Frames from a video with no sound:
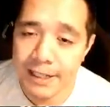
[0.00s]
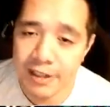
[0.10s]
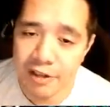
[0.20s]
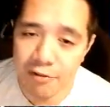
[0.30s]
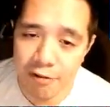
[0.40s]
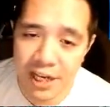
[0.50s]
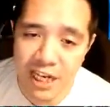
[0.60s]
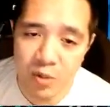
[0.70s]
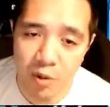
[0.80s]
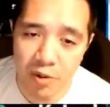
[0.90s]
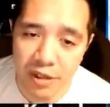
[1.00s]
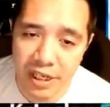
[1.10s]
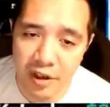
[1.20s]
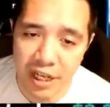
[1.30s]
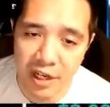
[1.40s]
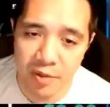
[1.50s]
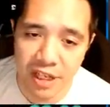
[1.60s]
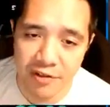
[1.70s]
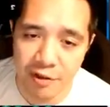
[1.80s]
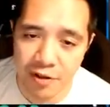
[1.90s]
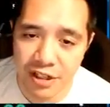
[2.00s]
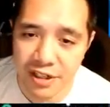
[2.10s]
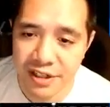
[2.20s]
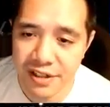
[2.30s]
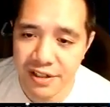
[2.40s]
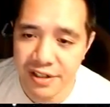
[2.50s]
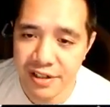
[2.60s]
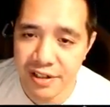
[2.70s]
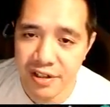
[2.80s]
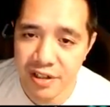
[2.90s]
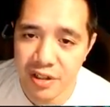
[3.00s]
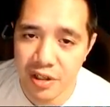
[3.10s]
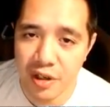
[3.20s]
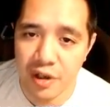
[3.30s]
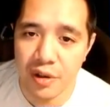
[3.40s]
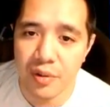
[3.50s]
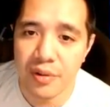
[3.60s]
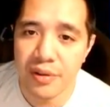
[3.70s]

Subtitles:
the rage will kill anyone that's frozen. So,